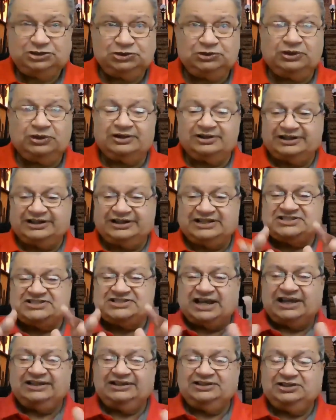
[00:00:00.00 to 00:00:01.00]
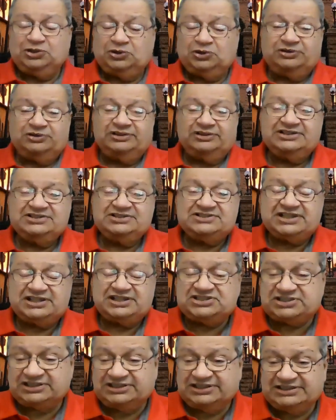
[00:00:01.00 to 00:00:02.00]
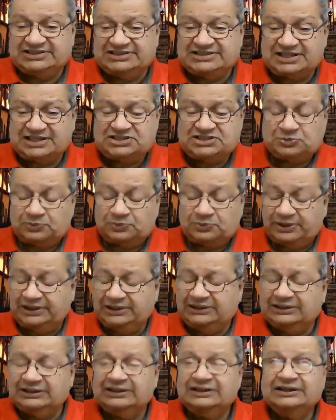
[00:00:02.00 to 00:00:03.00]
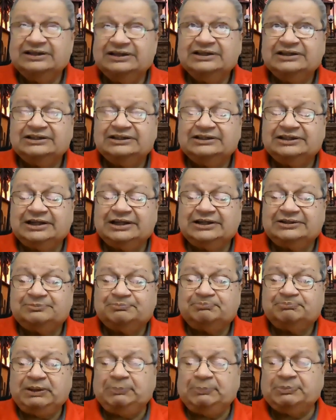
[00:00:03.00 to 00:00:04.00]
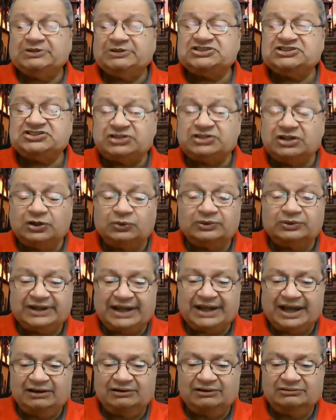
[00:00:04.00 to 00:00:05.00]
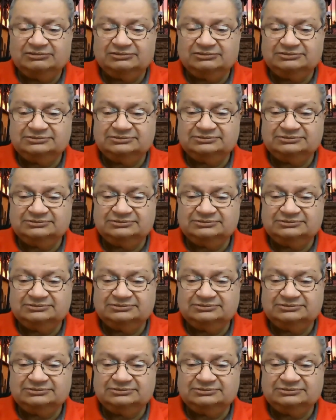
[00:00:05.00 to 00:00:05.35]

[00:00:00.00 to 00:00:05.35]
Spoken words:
you've got to design the organization in such a way that people slow down.